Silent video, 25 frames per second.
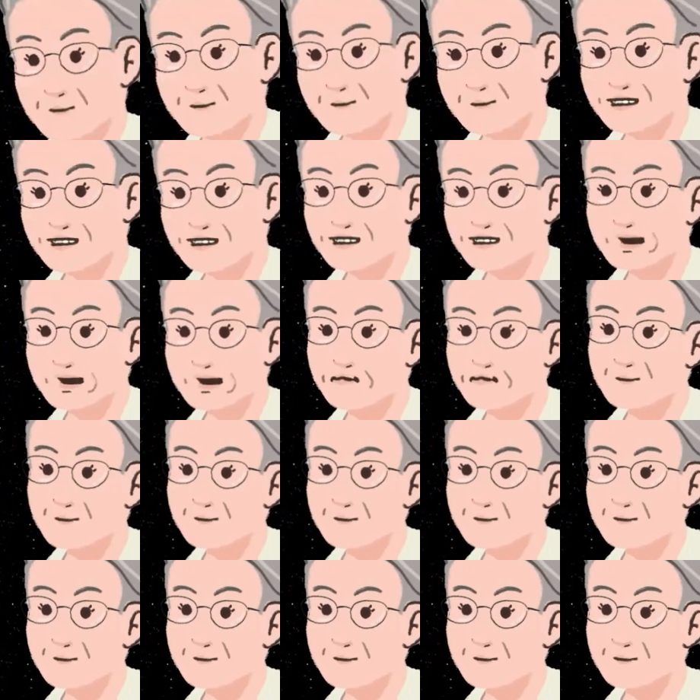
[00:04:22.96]
Well,
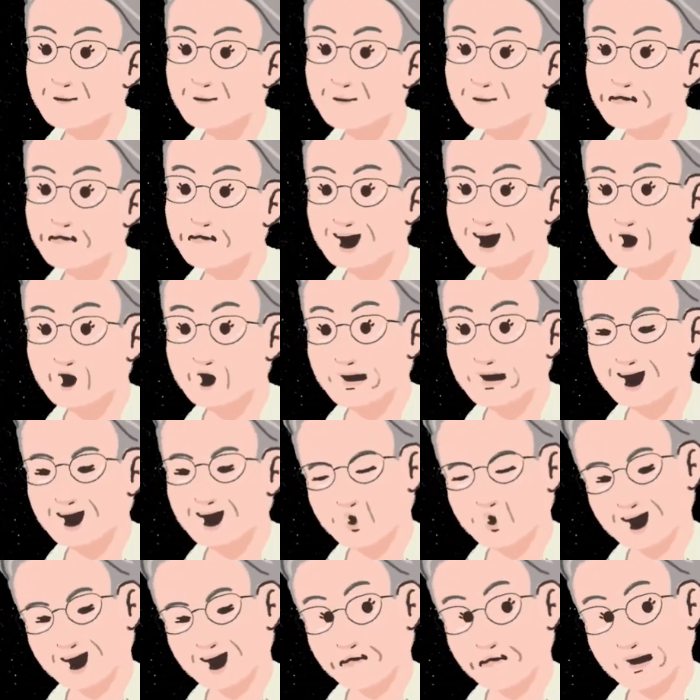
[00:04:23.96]
the sun is
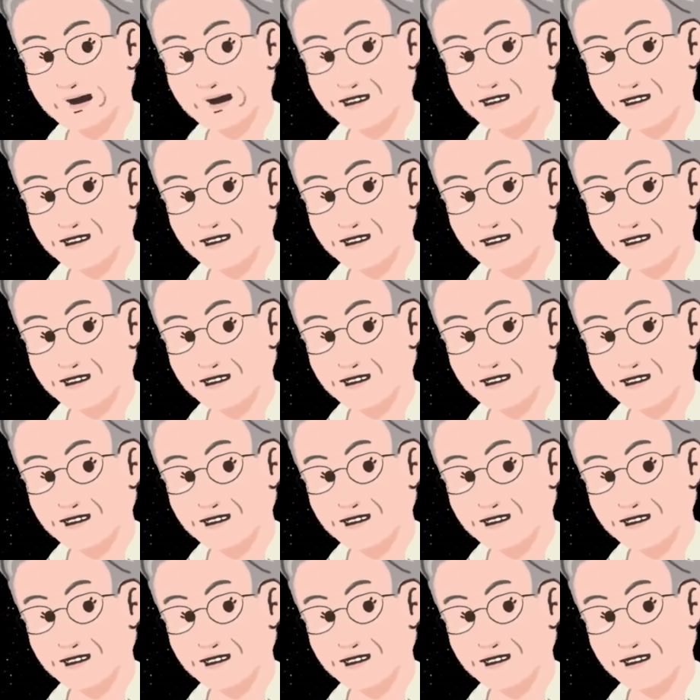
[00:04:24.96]
there,